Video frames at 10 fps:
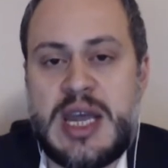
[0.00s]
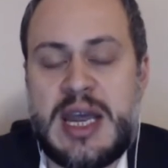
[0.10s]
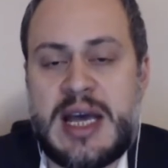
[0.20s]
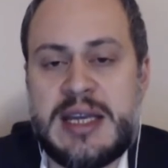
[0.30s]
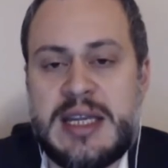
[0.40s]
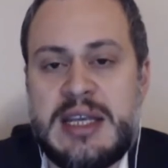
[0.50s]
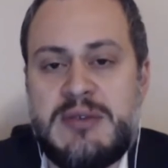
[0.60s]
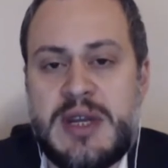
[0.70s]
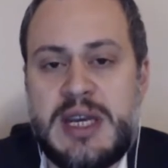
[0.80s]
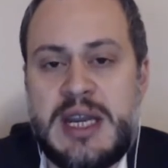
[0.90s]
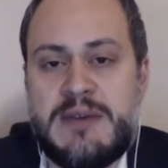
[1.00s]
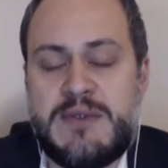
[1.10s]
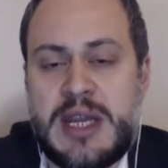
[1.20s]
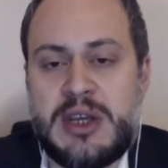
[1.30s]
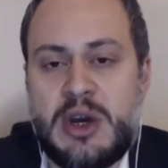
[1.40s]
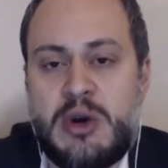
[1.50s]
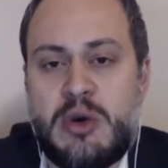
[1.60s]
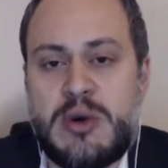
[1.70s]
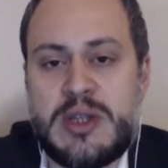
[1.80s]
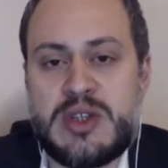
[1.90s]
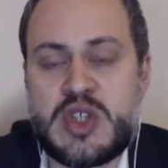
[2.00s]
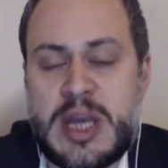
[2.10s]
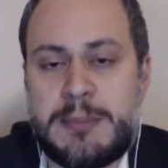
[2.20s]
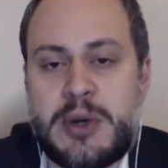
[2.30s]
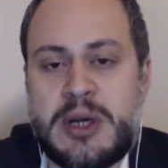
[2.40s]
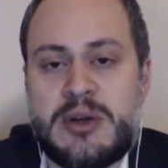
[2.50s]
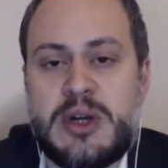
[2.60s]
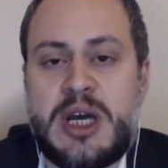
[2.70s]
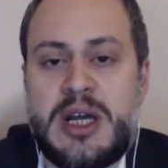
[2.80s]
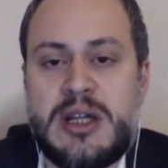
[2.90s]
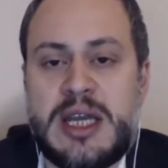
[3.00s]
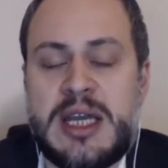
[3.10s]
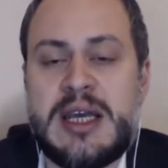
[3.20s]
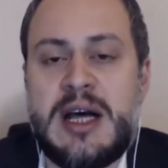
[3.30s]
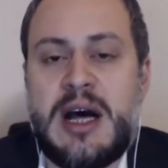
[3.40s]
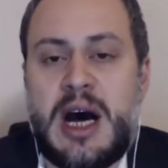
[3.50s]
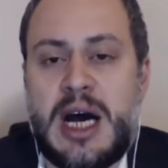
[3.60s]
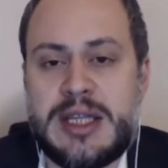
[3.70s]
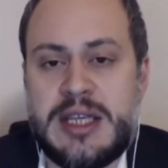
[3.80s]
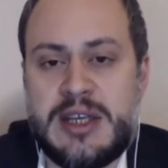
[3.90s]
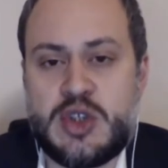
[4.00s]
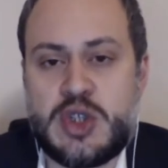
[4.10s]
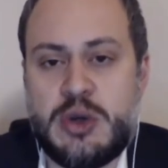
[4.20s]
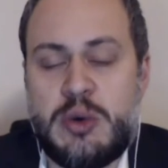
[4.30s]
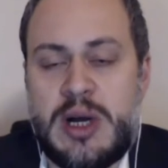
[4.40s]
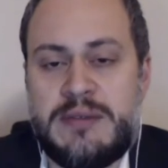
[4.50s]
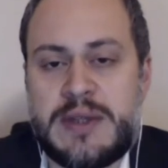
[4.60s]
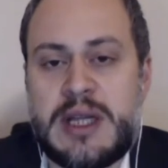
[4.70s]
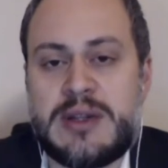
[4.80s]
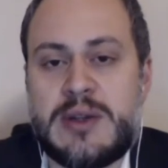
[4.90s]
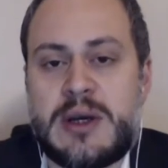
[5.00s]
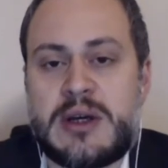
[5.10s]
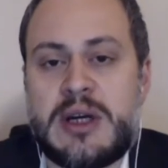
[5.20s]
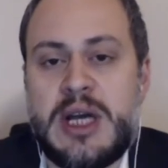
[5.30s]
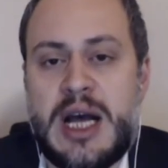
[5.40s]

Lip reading: And even if they go separately on the issue of Qatar,